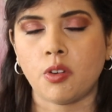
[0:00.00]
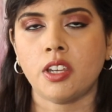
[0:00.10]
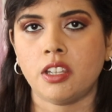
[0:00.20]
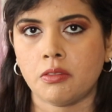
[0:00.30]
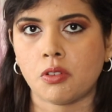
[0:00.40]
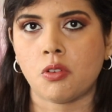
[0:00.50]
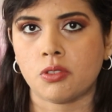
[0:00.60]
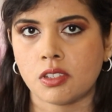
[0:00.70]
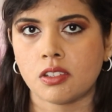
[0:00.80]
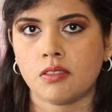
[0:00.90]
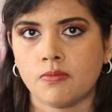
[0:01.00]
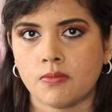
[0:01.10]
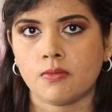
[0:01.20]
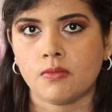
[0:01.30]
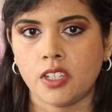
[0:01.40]
Write down the cost.
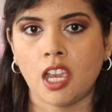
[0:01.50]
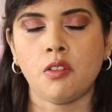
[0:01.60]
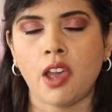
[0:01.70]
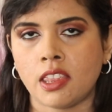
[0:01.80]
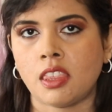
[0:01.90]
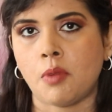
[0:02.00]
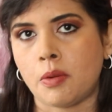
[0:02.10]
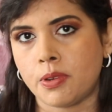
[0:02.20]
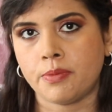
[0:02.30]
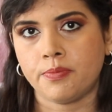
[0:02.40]
Now add them up.